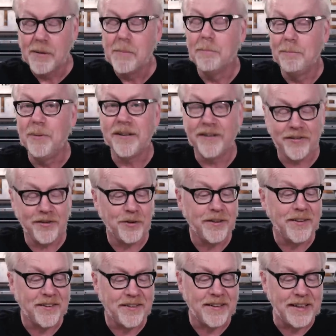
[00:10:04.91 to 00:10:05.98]
But
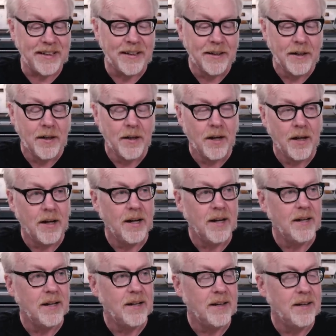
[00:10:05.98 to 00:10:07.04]
seriously, uh,
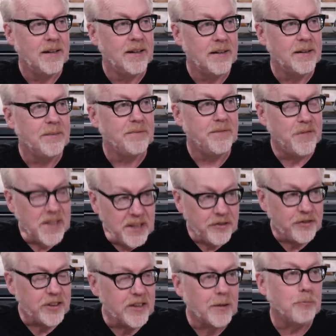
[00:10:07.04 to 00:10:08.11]
uh, uh
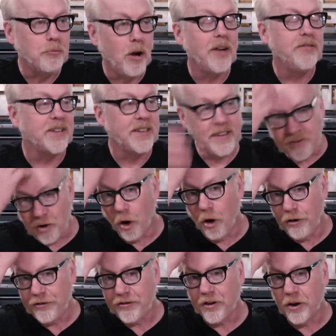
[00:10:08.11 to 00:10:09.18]
finishing a project is
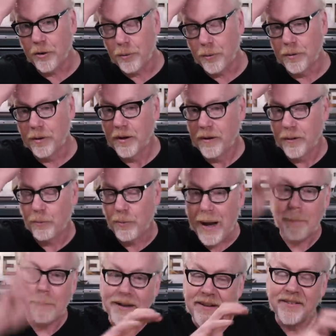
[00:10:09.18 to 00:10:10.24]
also
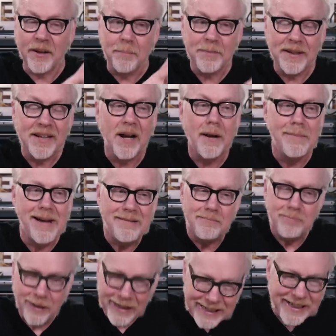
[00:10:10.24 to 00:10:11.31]
wrapping something up and
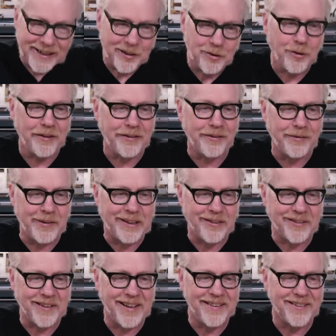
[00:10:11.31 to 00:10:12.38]
bringing it across the
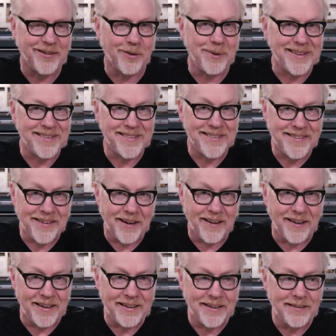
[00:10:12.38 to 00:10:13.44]
finish line so it's
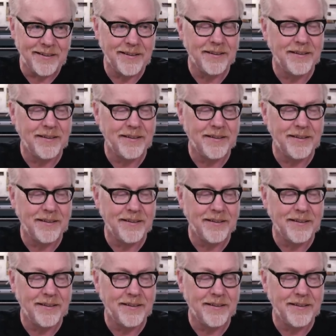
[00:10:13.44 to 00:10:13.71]
done